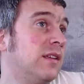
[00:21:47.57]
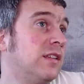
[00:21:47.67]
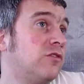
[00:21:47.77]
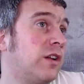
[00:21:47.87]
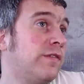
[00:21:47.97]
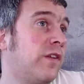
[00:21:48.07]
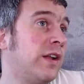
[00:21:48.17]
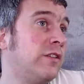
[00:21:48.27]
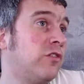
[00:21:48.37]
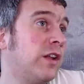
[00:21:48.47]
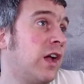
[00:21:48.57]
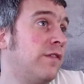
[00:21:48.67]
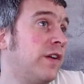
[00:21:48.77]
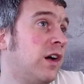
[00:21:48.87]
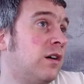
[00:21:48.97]
Trying to go
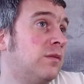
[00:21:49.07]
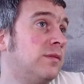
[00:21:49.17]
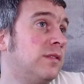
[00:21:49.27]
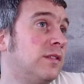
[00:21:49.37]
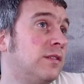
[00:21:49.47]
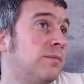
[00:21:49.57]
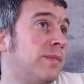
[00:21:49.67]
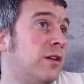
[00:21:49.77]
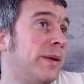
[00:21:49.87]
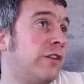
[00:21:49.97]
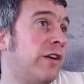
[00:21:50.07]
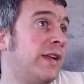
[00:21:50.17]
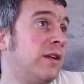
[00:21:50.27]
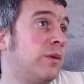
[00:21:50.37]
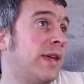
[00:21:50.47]
for goal. A little bit
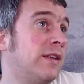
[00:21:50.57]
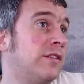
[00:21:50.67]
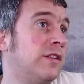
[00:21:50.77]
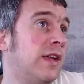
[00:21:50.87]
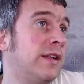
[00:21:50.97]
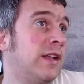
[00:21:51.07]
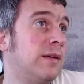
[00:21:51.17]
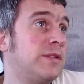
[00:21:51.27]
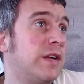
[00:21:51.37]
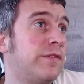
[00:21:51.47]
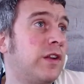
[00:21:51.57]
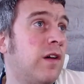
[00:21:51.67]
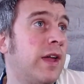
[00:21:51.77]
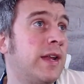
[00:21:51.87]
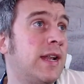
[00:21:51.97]
greedy with that, and Sheffield
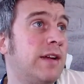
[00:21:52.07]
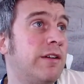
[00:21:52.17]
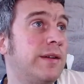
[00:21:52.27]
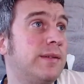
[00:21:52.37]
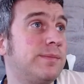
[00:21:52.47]
United clear it.